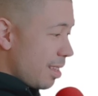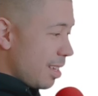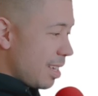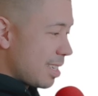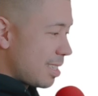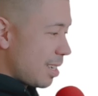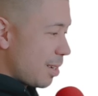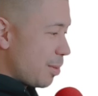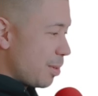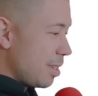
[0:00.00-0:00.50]

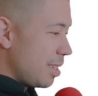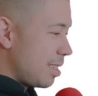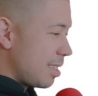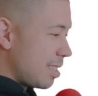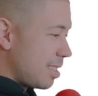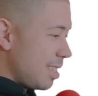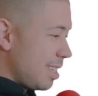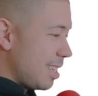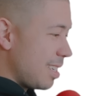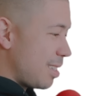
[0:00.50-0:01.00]
Guess I really
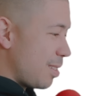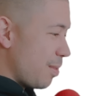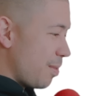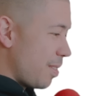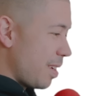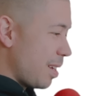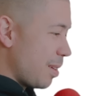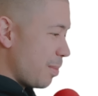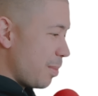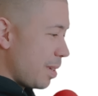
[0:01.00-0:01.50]
just needed to
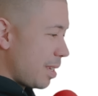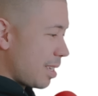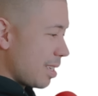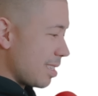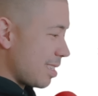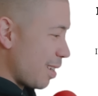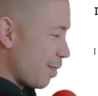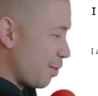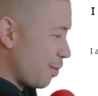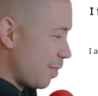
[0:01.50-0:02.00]
vent
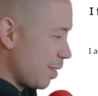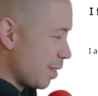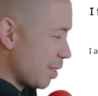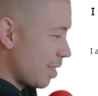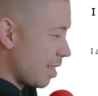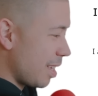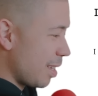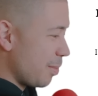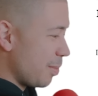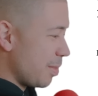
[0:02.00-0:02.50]
because I
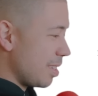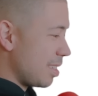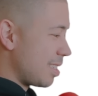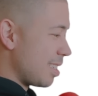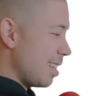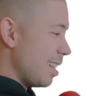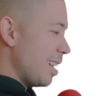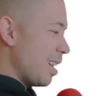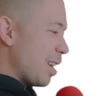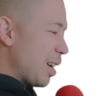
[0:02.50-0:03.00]
feel the image